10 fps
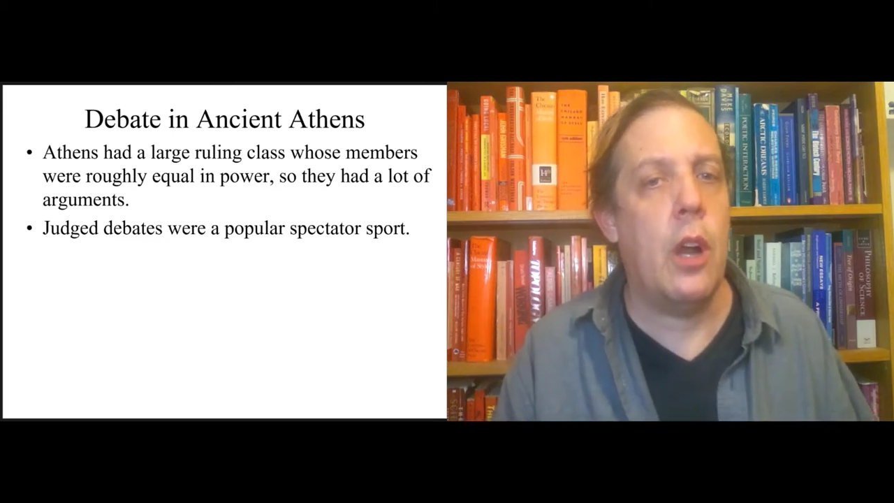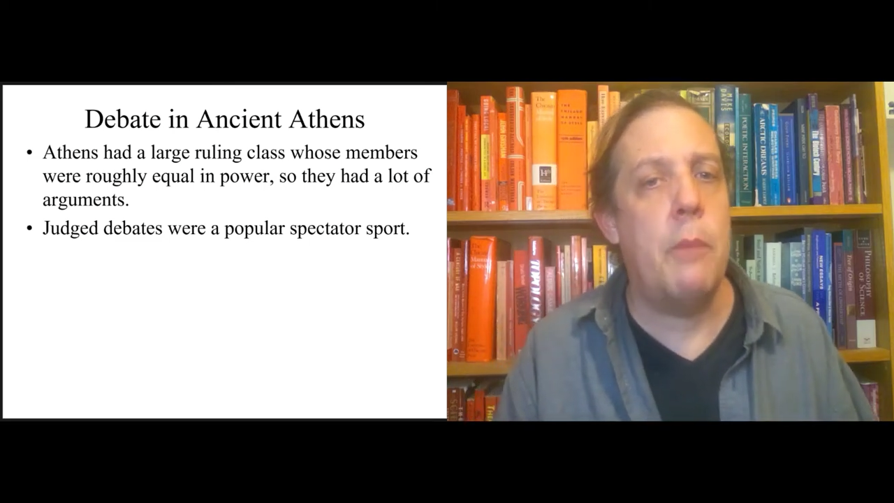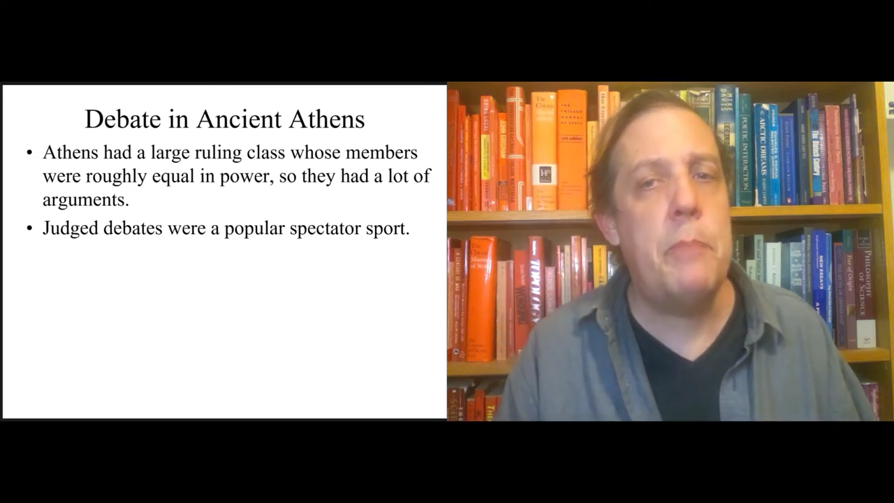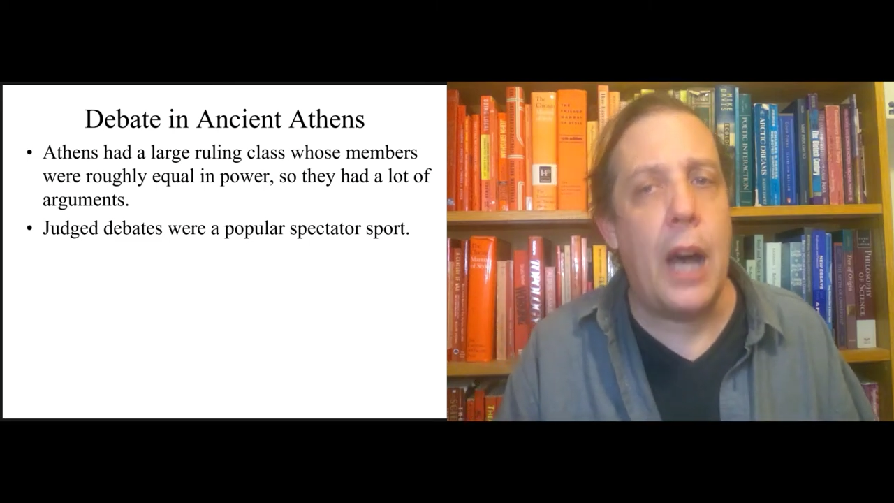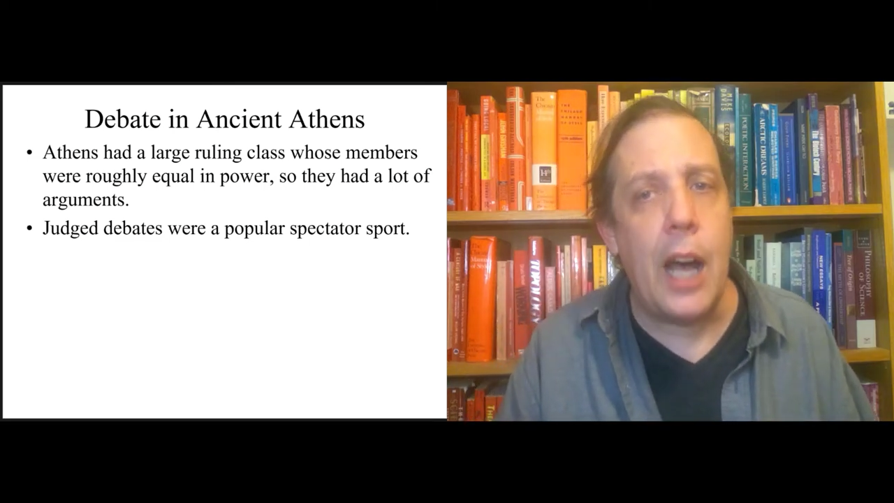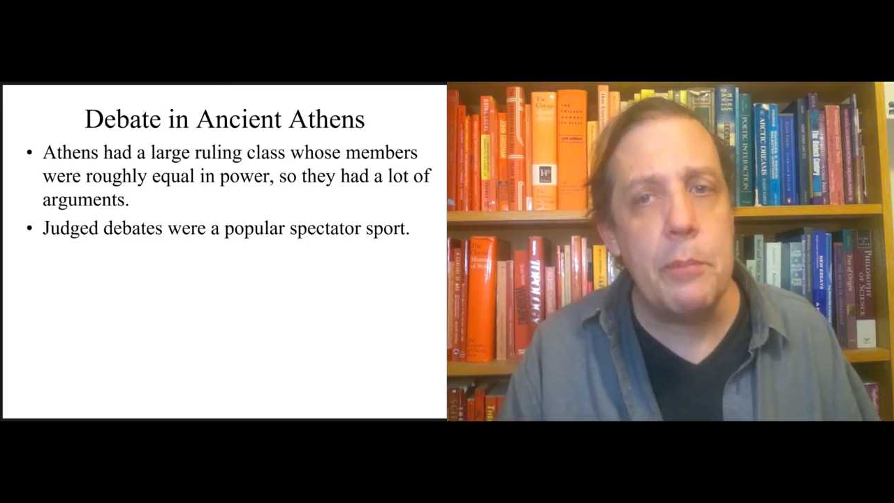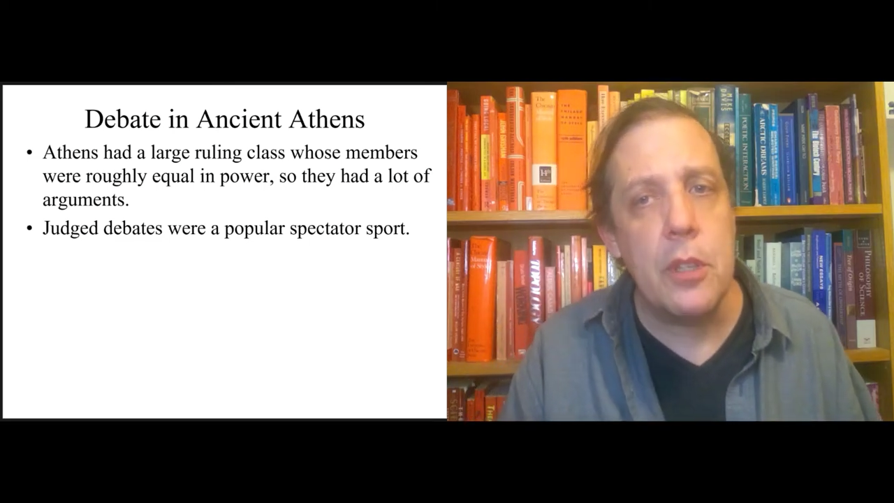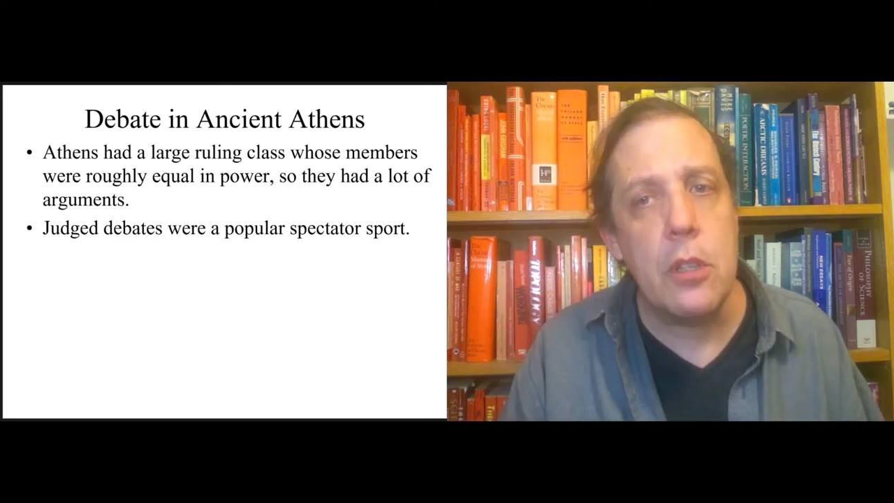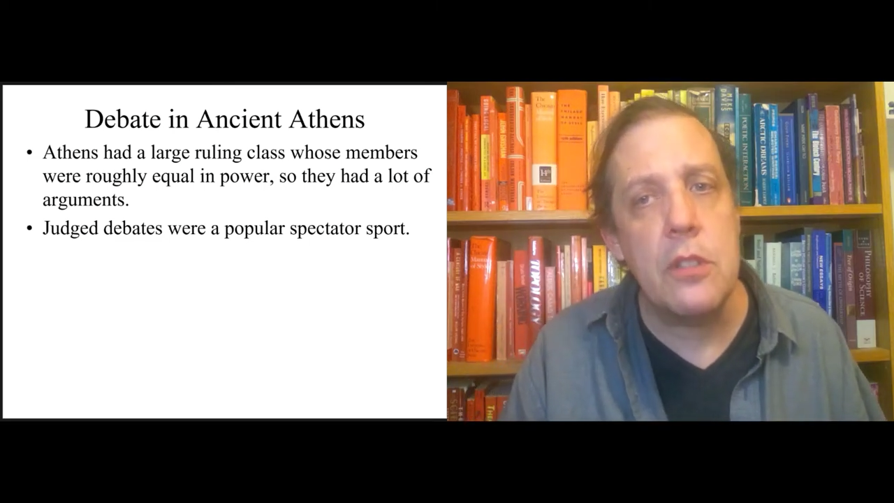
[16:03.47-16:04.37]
a popular